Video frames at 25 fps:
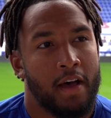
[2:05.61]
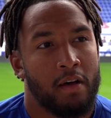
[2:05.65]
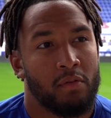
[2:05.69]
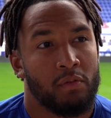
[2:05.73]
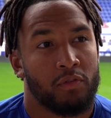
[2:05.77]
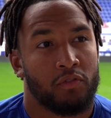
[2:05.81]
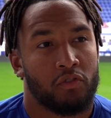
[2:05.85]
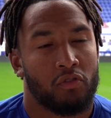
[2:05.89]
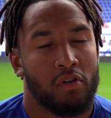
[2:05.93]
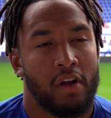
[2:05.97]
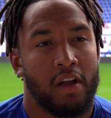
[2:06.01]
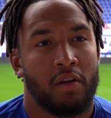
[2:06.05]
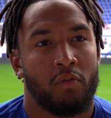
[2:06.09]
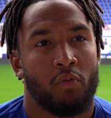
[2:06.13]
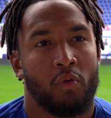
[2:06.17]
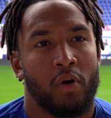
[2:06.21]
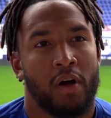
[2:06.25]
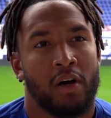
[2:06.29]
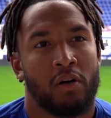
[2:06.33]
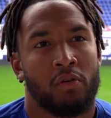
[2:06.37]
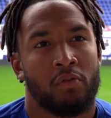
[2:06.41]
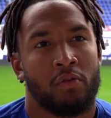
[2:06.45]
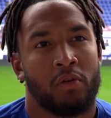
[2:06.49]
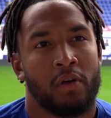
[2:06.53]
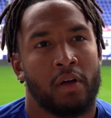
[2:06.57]
We've trained
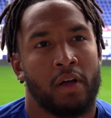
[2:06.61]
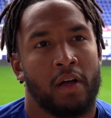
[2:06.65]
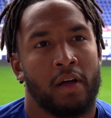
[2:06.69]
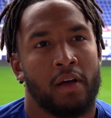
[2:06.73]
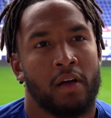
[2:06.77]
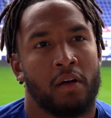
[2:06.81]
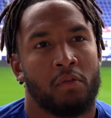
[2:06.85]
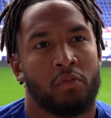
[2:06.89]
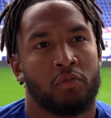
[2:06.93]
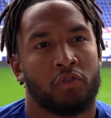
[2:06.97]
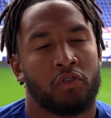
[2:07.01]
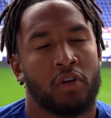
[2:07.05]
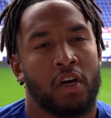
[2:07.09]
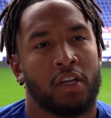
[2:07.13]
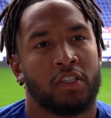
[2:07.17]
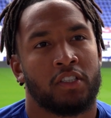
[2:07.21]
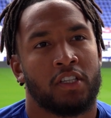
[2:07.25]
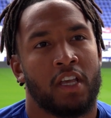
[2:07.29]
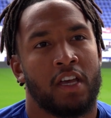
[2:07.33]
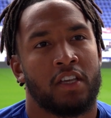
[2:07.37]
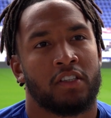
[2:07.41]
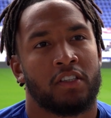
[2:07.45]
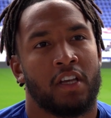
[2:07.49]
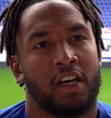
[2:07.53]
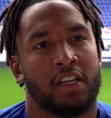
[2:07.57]
well, we've tried
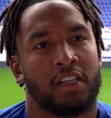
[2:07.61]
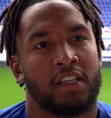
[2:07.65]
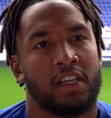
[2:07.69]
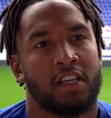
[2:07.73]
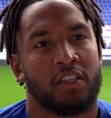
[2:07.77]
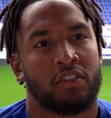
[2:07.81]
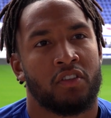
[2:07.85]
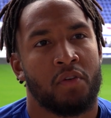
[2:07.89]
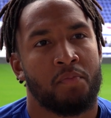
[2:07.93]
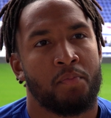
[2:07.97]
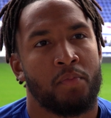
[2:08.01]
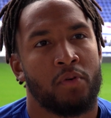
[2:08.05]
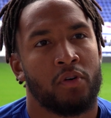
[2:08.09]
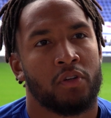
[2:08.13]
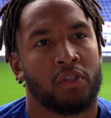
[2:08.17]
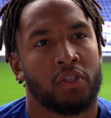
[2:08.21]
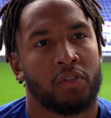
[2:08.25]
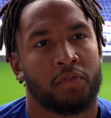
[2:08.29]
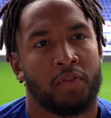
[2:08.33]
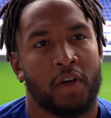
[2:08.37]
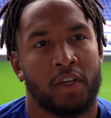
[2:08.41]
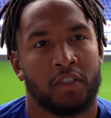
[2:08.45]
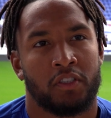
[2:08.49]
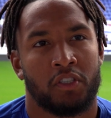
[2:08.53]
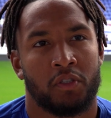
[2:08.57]
to get his ideas on board
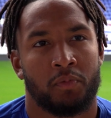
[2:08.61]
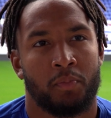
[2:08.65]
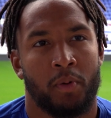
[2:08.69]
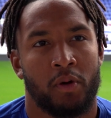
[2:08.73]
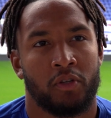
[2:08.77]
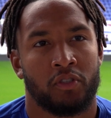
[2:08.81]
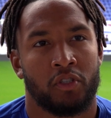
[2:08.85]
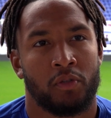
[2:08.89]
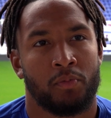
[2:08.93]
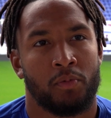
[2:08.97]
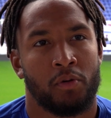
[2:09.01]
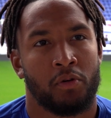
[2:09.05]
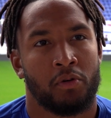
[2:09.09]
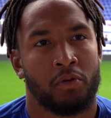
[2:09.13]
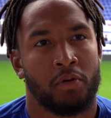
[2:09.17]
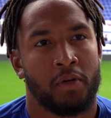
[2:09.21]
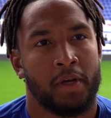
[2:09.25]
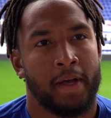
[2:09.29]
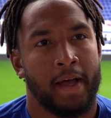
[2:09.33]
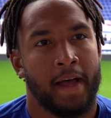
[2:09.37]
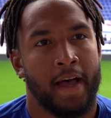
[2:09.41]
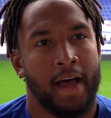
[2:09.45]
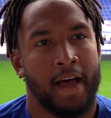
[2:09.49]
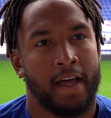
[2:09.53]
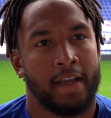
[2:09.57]
as fast as possible,
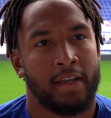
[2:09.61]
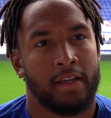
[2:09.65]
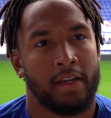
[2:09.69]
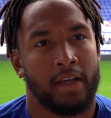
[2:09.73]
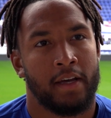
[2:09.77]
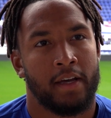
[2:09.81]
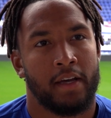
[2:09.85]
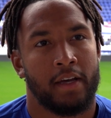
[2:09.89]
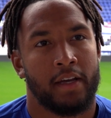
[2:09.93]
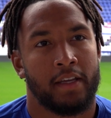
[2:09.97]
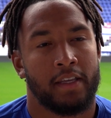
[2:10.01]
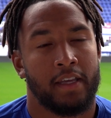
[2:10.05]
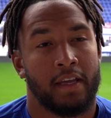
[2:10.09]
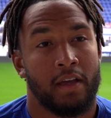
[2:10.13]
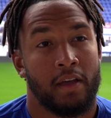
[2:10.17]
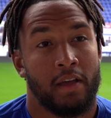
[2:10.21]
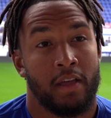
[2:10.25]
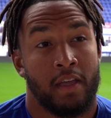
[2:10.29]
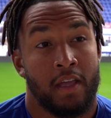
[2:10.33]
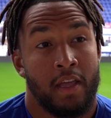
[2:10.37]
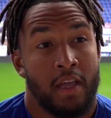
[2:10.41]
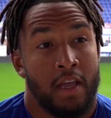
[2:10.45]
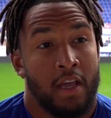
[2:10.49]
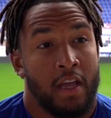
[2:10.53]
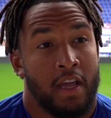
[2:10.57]
and yeah,
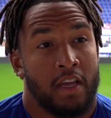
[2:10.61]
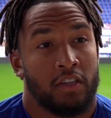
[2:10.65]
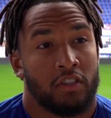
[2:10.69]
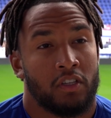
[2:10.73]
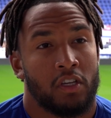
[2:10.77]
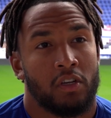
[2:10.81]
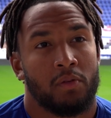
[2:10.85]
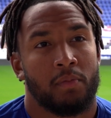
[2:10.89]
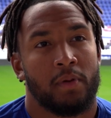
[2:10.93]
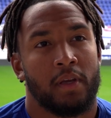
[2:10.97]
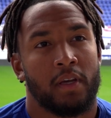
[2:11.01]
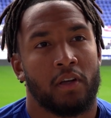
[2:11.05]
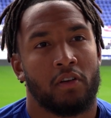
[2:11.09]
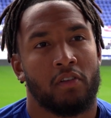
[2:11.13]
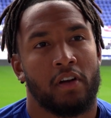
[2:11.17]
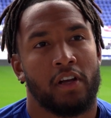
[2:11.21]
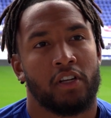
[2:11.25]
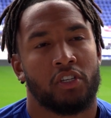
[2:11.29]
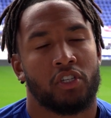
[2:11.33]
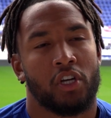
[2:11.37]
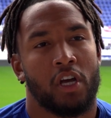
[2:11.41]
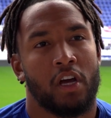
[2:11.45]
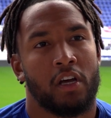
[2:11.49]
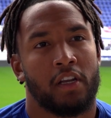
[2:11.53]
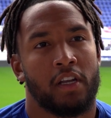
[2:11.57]
it's going to be a
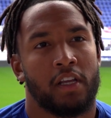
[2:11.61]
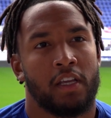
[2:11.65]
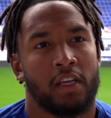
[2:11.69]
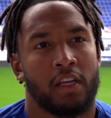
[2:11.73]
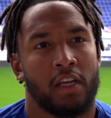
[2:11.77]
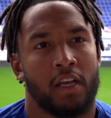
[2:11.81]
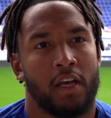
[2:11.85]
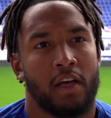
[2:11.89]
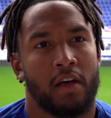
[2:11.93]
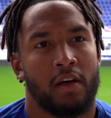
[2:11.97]
great journey,